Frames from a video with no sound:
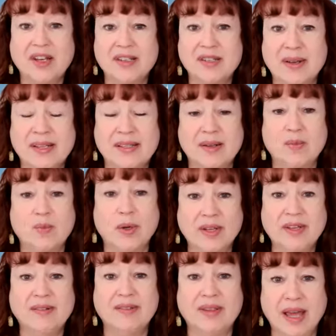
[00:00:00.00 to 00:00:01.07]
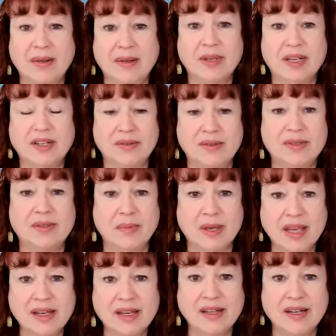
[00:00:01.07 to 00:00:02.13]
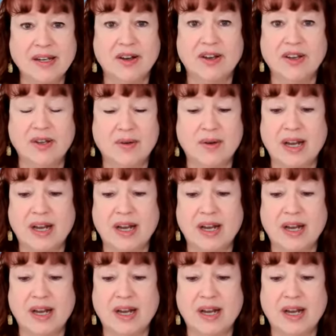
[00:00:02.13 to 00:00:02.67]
So I said, will you let me do some healing on you?